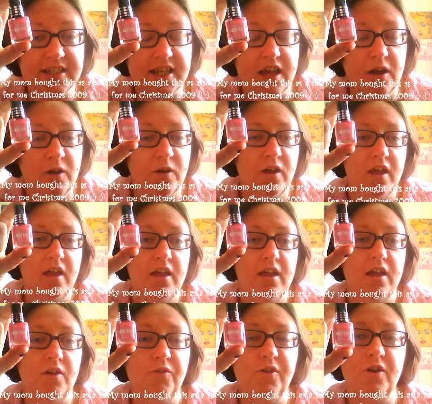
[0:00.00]
so
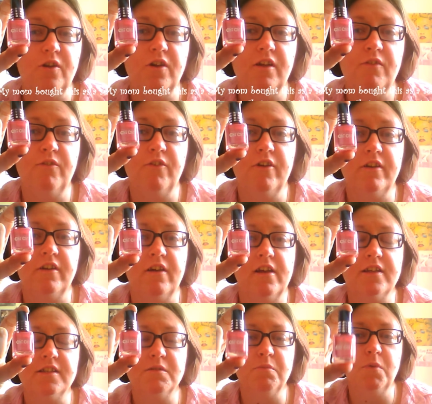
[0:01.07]
if you're looking for a
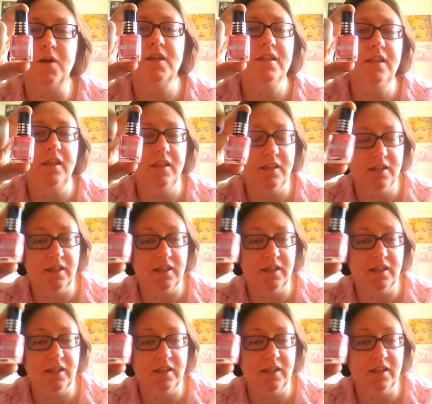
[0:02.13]
nice one,